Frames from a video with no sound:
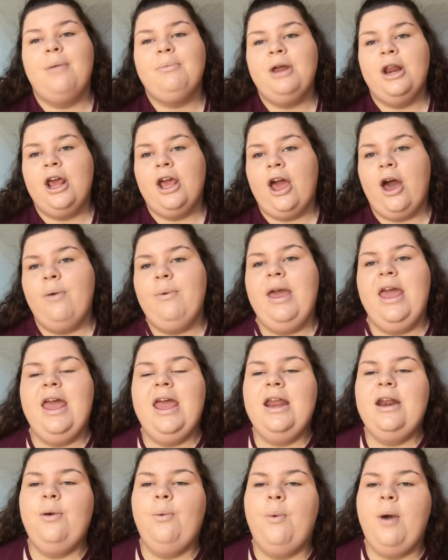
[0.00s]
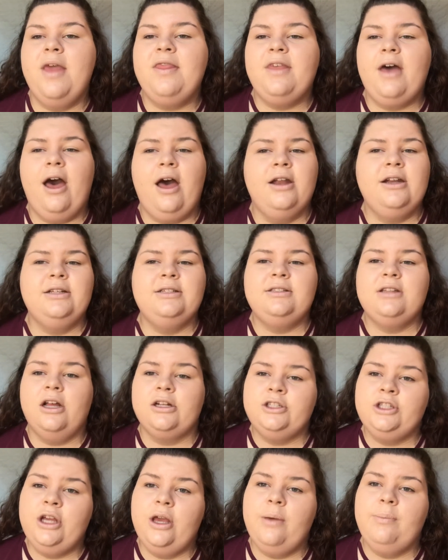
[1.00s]
I'm going to go in with the
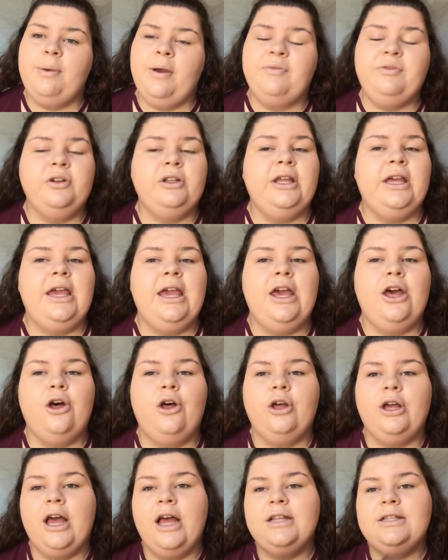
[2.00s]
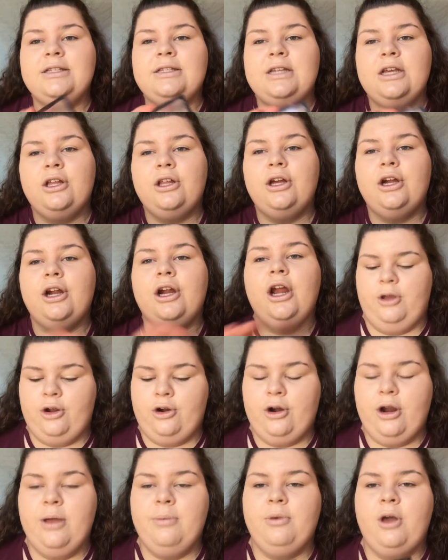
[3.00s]
Anastasia Beverly Hills Concealer
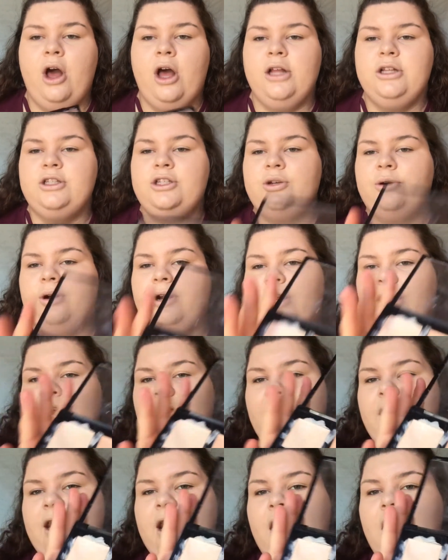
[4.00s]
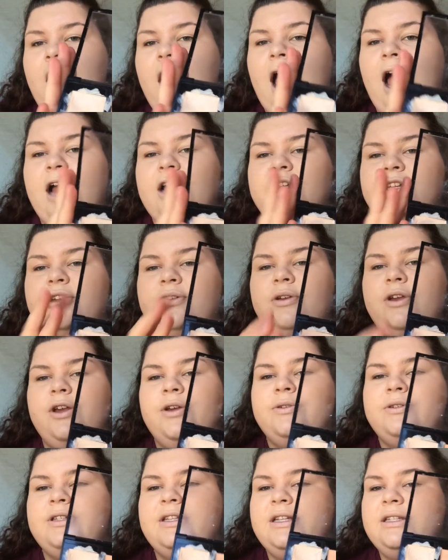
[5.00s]
Cream Contour Kit. I do
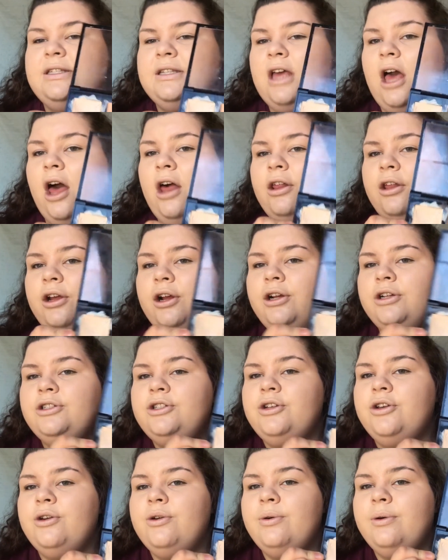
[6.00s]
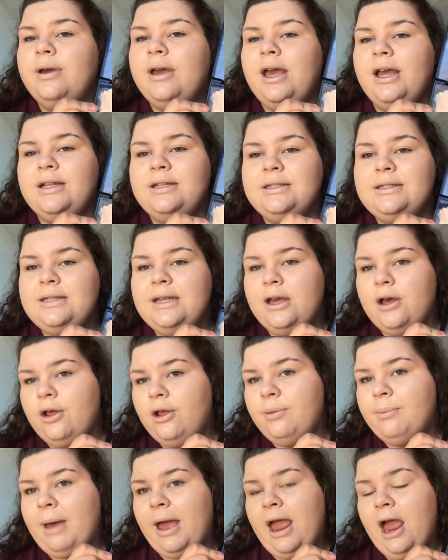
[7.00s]
use this color to
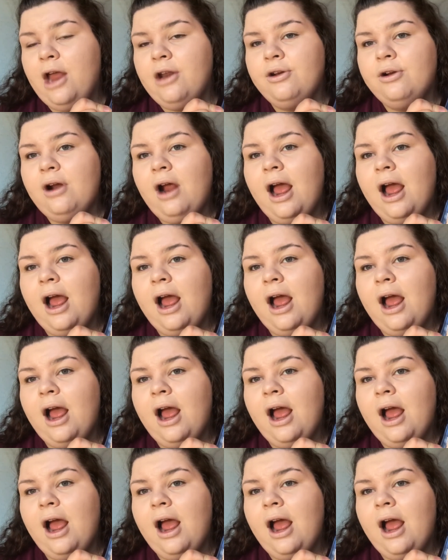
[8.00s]
conceal my under